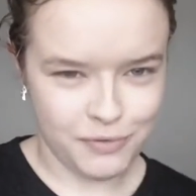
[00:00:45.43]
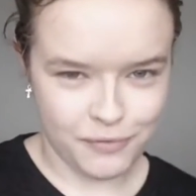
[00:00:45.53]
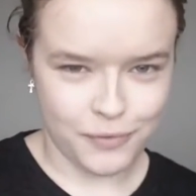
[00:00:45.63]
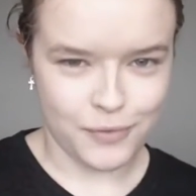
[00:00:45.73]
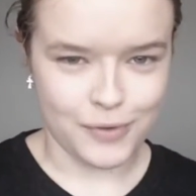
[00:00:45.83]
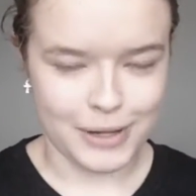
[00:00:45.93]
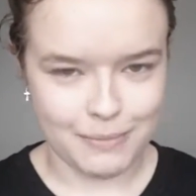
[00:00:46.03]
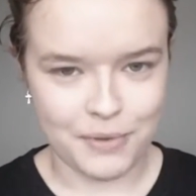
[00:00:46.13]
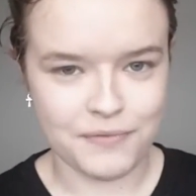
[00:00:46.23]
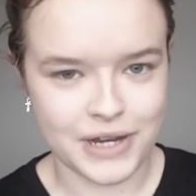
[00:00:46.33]
before in
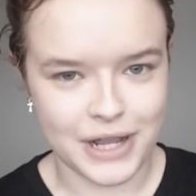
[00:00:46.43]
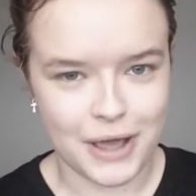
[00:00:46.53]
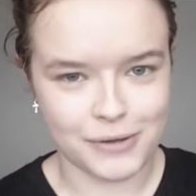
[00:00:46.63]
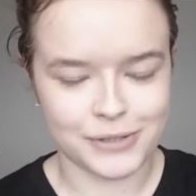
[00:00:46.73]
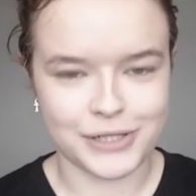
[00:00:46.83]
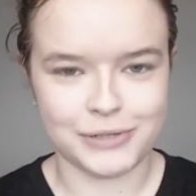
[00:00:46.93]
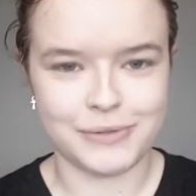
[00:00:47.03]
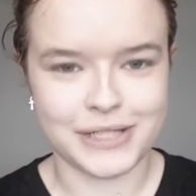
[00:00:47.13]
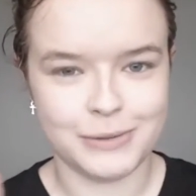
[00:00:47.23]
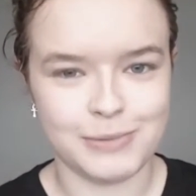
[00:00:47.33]
my videos, she
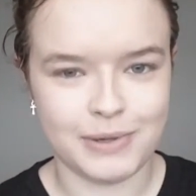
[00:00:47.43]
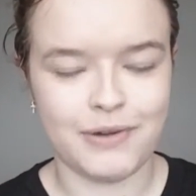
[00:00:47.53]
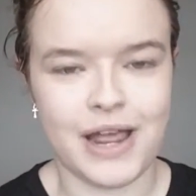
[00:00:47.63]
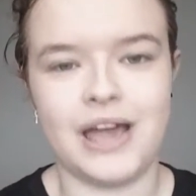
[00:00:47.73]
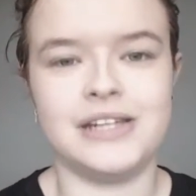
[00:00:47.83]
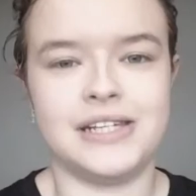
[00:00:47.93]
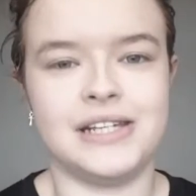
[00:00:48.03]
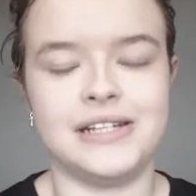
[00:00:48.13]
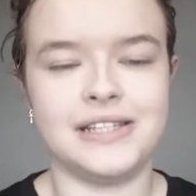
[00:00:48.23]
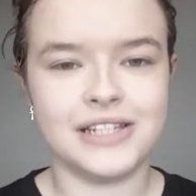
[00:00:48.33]
always gives me great
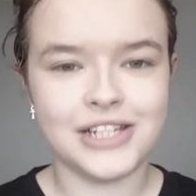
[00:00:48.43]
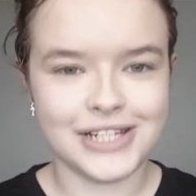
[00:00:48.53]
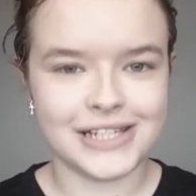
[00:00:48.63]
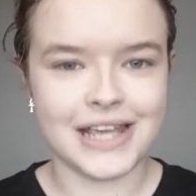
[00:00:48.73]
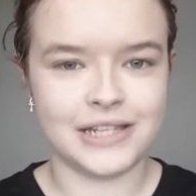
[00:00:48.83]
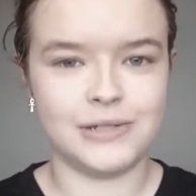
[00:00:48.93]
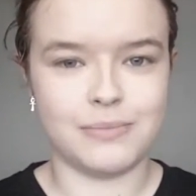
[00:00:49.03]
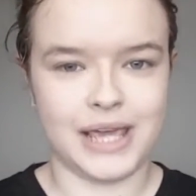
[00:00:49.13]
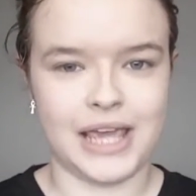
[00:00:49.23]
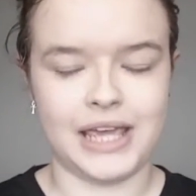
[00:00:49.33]
ideas. She said to
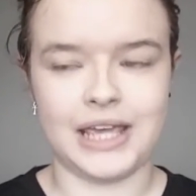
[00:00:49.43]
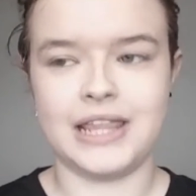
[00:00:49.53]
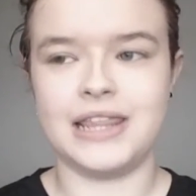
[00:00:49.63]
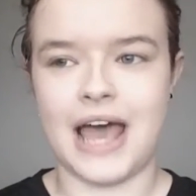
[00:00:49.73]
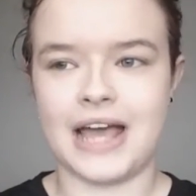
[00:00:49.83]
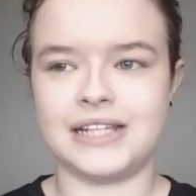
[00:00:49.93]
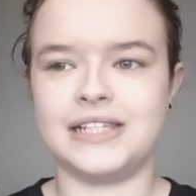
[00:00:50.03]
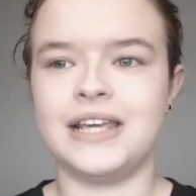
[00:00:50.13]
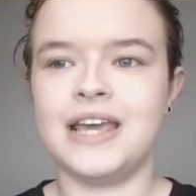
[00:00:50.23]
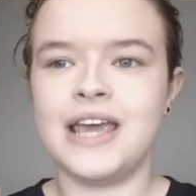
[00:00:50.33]
me
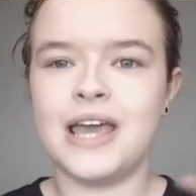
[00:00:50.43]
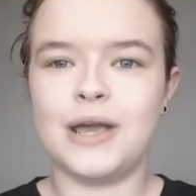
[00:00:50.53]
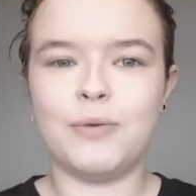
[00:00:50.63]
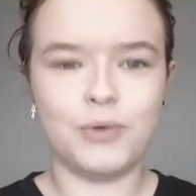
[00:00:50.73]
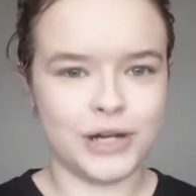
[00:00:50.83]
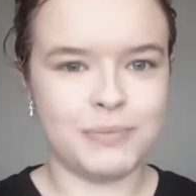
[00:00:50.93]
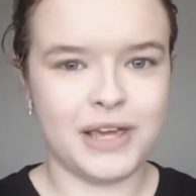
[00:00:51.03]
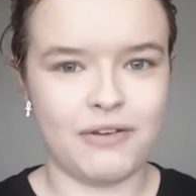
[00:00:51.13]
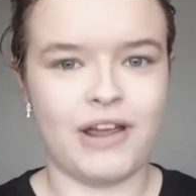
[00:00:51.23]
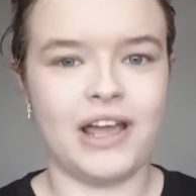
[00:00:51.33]
that wouldn't it
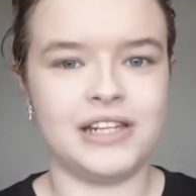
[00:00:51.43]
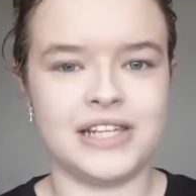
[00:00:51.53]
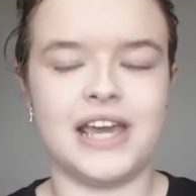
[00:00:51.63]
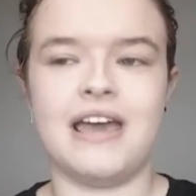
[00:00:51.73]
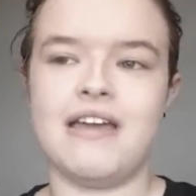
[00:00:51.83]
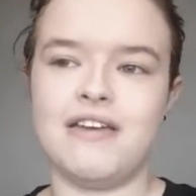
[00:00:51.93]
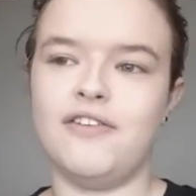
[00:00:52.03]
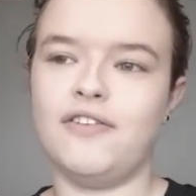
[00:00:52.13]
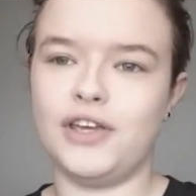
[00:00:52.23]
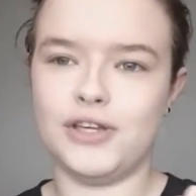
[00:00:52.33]
be a great idea
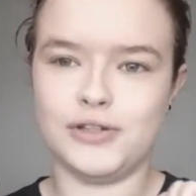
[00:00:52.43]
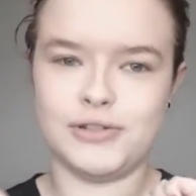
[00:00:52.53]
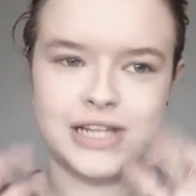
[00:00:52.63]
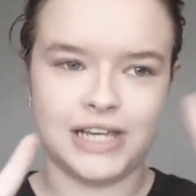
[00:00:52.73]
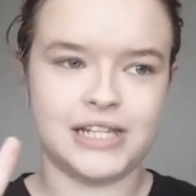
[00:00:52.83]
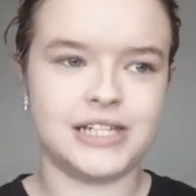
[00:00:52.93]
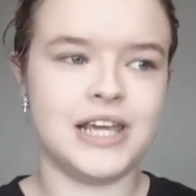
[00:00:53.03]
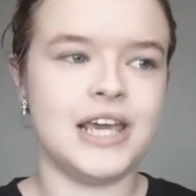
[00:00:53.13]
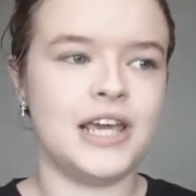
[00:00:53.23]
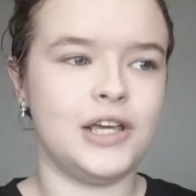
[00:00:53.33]
if you did
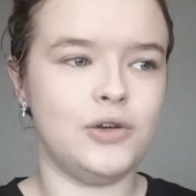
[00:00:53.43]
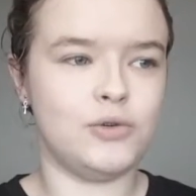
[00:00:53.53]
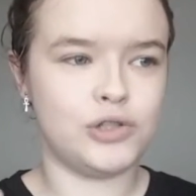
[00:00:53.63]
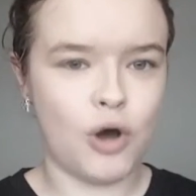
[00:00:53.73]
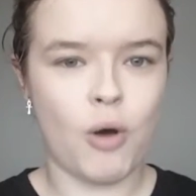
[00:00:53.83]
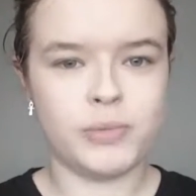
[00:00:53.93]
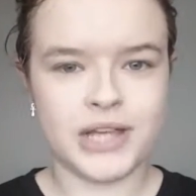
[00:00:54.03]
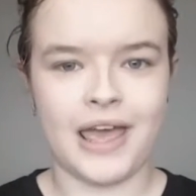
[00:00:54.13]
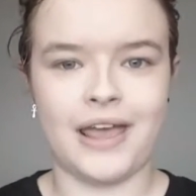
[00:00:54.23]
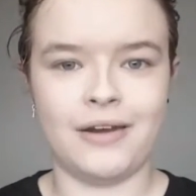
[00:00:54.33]
your top
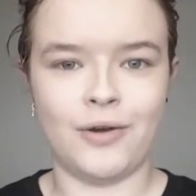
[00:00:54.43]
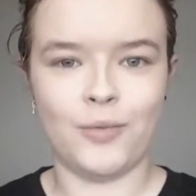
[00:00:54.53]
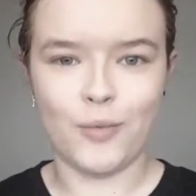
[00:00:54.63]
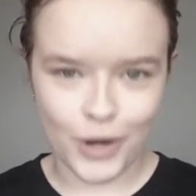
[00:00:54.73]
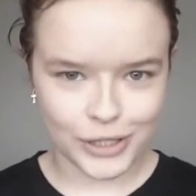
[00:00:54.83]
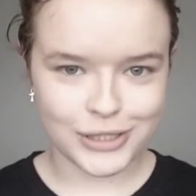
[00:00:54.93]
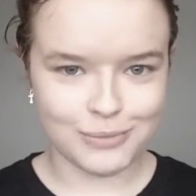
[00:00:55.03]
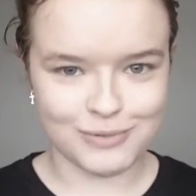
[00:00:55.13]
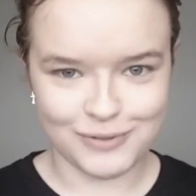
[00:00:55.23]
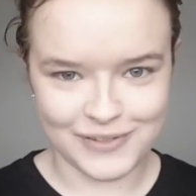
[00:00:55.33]
10
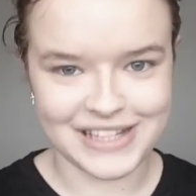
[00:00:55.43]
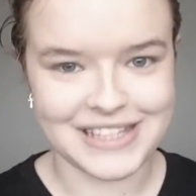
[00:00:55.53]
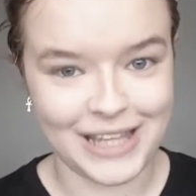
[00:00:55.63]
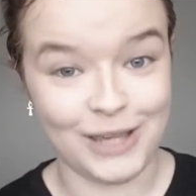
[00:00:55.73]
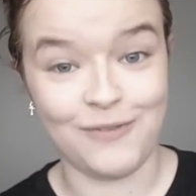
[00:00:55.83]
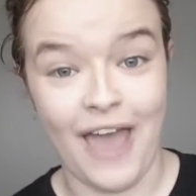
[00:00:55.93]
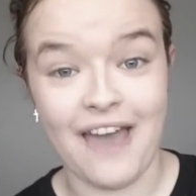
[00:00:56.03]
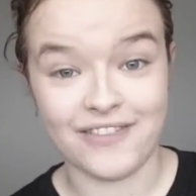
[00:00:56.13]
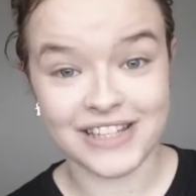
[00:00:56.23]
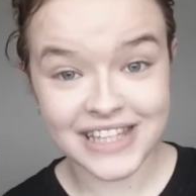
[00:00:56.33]
worst movies that you've
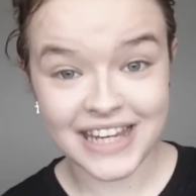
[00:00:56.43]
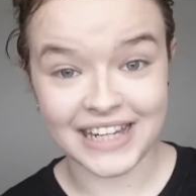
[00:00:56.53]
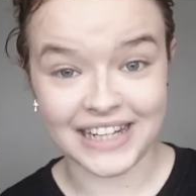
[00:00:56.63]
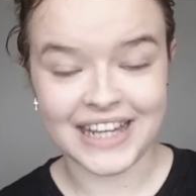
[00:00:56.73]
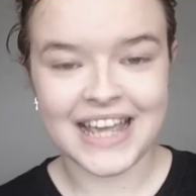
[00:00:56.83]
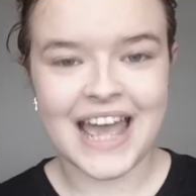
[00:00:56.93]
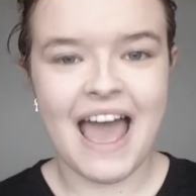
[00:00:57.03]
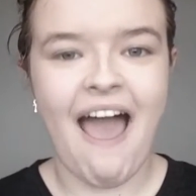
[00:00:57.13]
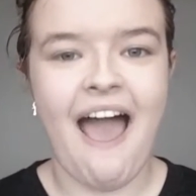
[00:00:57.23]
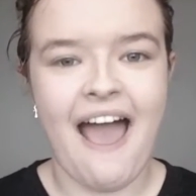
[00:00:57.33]
ever seen?
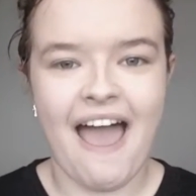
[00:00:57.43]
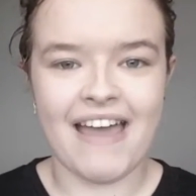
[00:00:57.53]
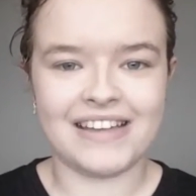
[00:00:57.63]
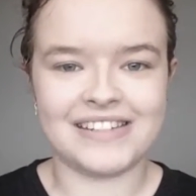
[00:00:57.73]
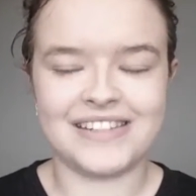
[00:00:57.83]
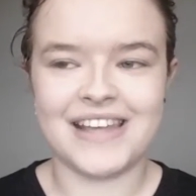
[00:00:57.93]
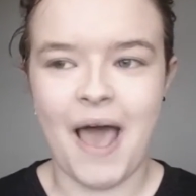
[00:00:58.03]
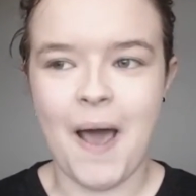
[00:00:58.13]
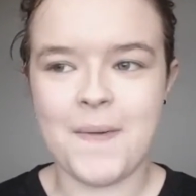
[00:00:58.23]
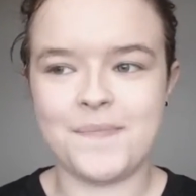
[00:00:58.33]
And
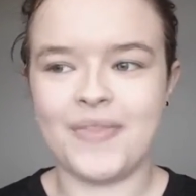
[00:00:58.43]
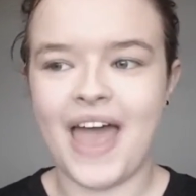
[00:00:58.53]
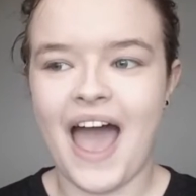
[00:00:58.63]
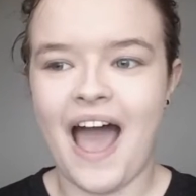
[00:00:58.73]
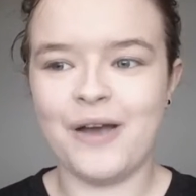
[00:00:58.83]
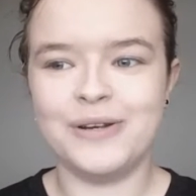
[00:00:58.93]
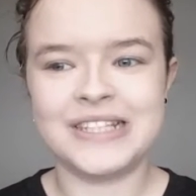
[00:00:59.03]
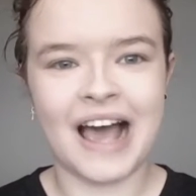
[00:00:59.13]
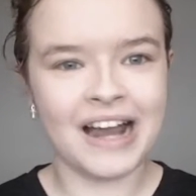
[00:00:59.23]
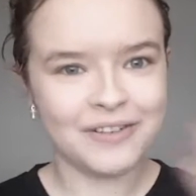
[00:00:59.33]
I was
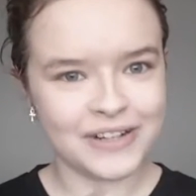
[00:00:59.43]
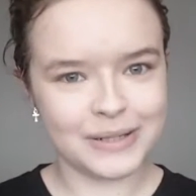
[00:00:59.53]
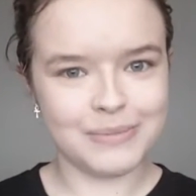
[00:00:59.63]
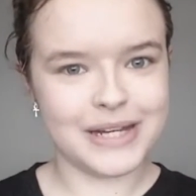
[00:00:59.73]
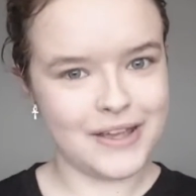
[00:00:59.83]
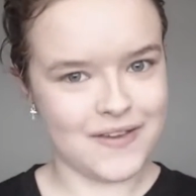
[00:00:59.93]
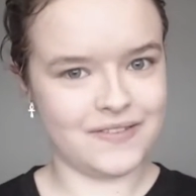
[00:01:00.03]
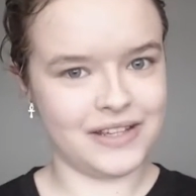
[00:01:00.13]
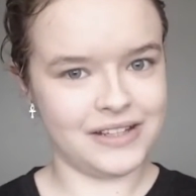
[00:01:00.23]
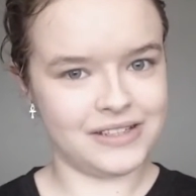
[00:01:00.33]
kind of a little bit
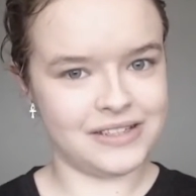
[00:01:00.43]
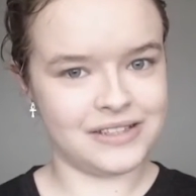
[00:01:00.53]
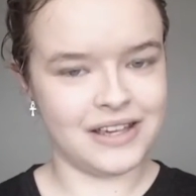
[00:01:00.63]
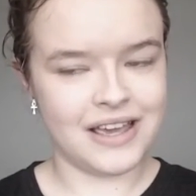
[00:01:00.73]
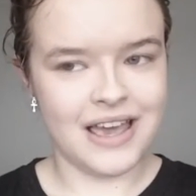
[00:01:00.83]
nervous